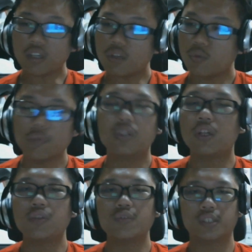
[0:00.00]
we
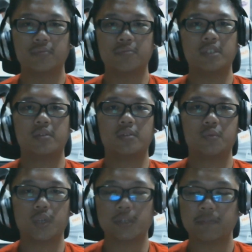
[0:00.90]
will always miss
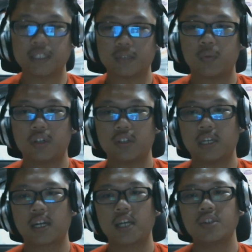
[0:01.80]
WalT.
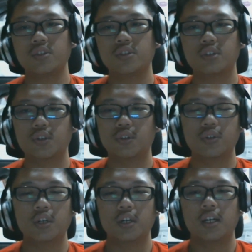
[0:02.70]
Like, I don't
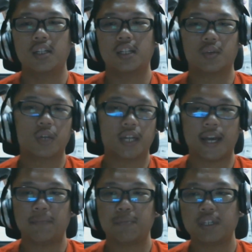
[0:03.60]
know, like, what
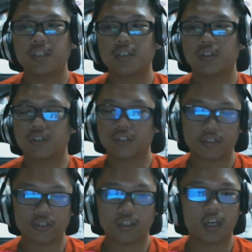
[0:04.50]
happened. You know,
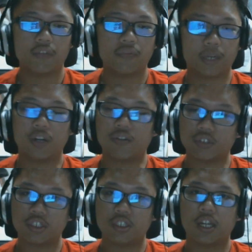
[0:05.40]
it's a lot of my
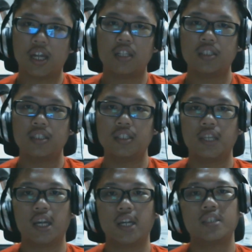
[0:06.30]
originality
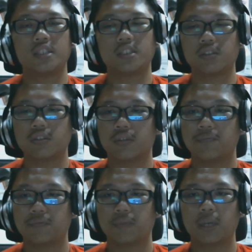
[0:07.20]
there, and you know,
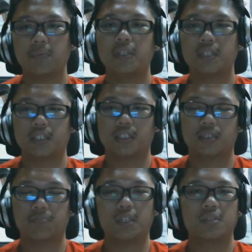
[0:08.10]
maybe
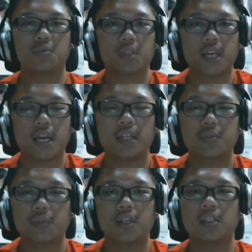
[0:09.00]
it's mixed with that
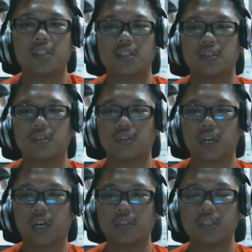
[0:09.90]
as well, and you know, how